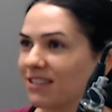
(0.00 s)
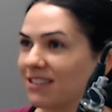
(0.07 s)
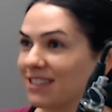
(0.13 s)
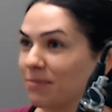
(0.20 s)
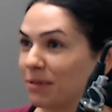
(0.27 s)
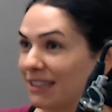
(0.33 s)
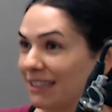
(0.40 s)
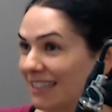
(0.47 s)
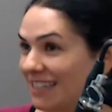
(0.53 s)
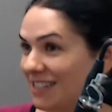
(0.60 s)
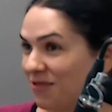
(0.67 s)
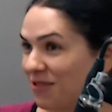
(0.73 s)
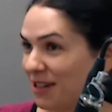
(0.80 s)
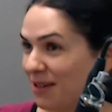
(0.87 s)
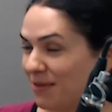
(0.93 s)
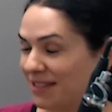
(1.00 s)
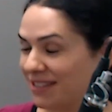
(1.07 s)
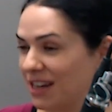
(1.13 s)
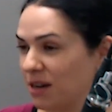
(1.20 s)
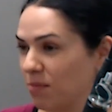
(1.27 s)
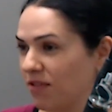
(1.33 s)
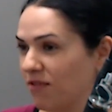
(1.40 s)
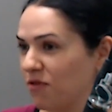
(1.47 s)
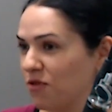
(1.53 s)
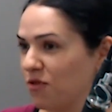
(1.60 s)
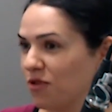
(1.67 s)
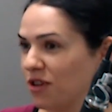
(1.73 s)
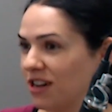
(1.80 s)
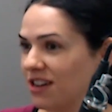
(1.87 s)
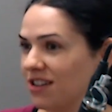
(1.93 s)
similarly to what I was saying
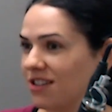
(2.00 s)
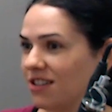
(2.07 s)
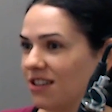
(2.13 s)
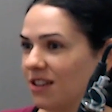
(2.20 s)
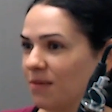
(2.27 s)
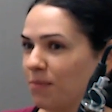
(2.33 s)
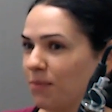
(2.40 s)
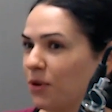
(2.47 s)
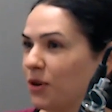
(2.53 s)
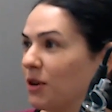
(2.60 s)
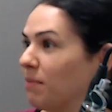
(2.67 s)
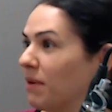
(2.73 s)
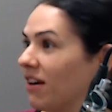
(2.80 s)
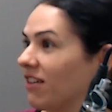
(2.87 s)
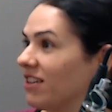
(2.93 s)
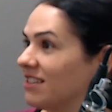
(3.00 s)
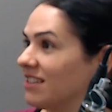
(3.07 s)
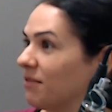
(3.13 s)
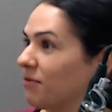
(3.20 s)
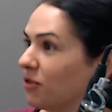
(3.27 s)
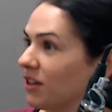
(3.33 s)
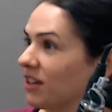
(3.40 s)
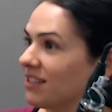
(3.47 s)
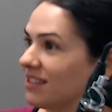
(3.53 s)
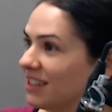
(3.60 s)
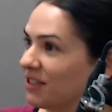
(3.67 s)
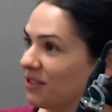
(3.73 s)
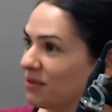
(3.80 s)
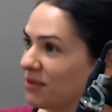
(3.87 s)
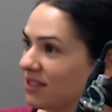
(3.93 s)
before, putting barriers up for
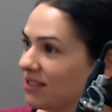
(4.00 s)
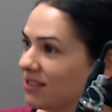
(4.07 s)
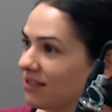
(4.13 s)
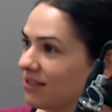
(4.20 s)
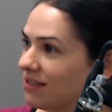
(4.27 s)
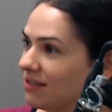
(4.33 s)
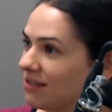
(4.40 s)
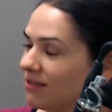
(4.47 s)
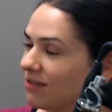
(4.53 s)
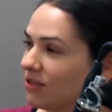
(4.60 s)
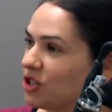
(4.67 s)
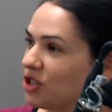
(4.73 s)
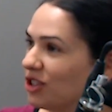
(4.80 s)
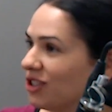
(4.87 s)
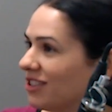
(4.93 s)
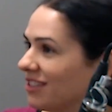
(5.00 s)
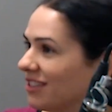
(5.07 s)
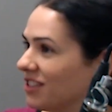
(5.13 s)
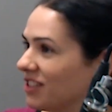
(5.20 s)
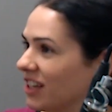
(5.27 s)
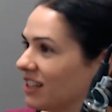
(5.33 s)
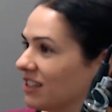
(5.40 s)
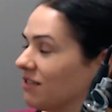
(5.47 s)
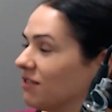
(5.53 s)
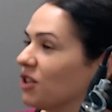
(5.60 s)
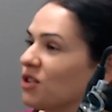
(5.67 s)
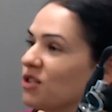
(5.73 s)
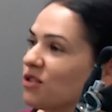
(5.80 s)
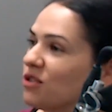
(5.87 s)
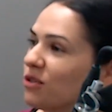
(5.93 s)
ourselves reduces the chance of
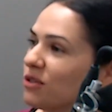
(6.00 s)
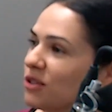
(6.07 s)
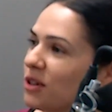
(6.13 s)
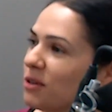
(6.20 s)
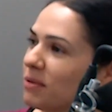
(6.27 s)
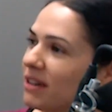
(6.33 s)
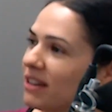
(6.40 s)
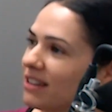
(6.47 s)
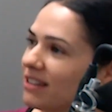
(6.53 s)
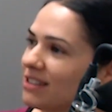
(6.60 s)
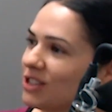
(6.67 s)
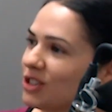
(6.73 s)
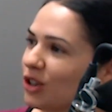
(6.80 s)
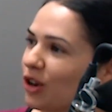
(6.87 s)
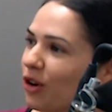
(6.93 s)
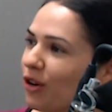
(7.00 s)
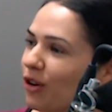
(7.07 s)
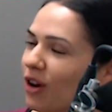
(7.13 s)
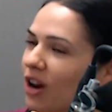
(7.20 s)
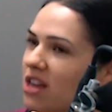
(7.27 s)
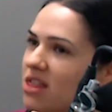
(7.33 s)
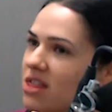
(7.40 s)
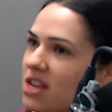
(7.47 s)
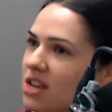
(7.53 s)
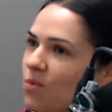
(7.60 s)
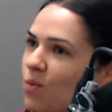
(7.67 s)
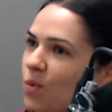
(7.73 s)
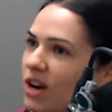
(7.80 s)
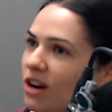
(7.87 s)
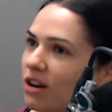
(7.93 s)
those doors opening. So I think
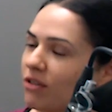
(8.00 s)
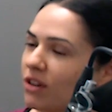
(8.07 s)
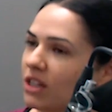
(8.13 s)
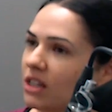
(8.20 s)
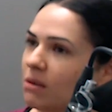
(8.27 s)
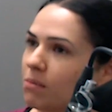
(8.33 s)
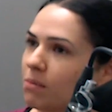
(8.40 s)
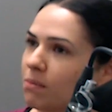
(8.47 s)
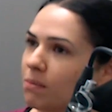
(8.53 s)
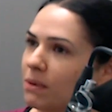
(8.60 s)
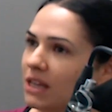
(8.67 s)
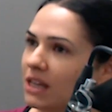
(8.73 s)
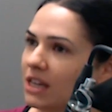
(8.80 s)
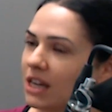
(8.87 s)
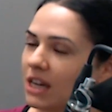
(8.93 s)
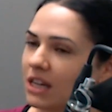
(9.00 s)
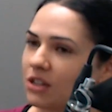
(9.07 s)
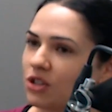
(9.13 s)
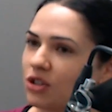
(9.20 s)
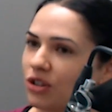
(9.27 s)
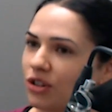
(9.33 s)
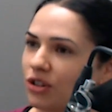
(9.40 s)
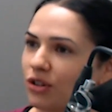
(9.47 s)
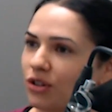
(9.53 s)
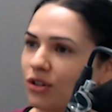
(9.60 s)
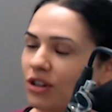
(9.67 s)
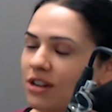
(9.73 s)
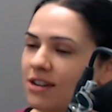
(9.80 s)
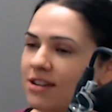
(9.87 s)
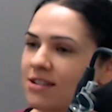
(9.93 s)
when I really began to,